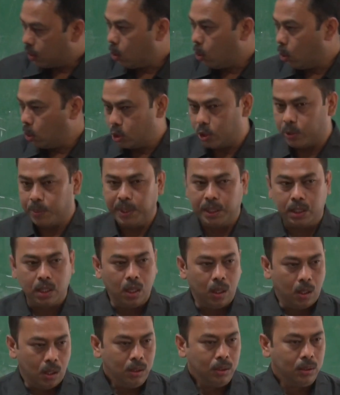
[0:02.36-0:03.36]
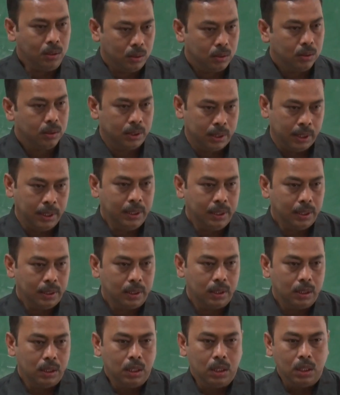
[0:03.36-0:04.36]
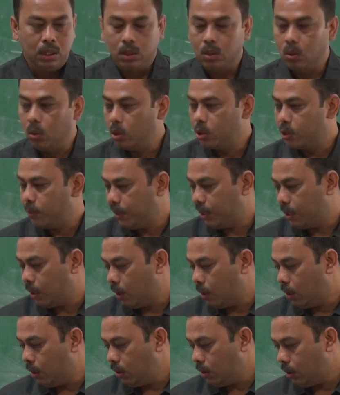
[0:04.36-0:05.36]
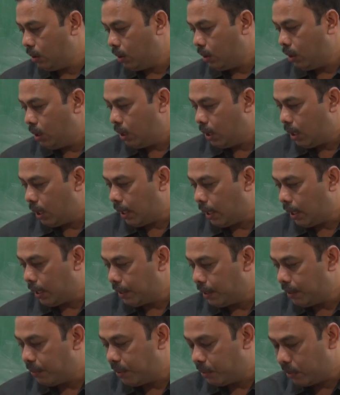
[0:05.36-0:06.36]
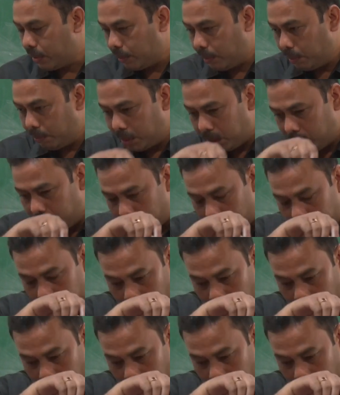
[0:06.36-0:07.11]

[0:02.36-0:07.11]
Goldsmith law, right? Goldsmith law. And if you remember both